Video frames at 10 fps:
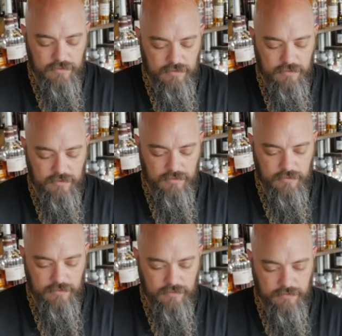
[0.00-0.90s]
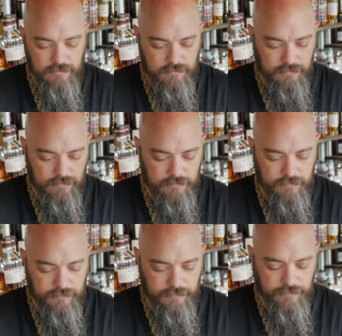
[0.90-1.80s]

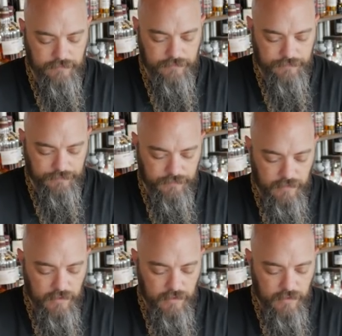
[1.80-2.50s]
(not speaking)